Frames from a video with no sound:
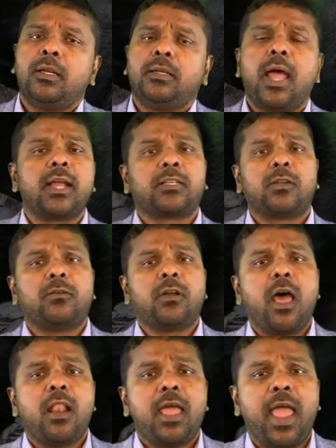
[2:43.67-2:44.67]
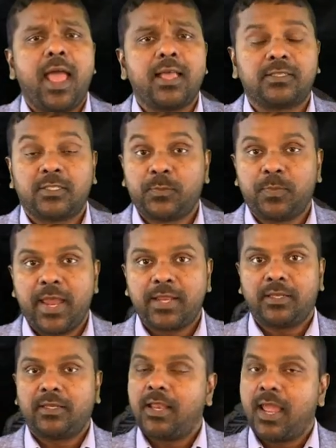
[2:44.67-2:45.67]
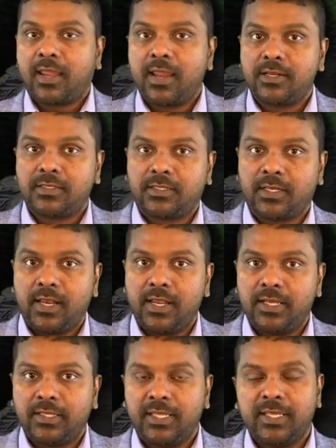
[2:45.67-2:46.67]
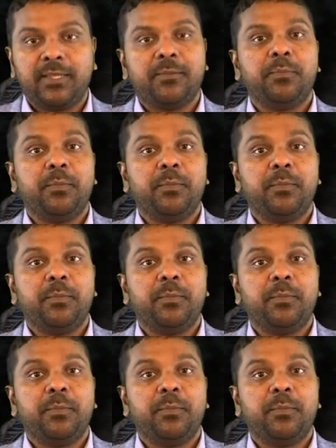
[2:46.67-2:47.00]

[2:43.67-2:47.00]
Dr. Goodall has spent decades studying the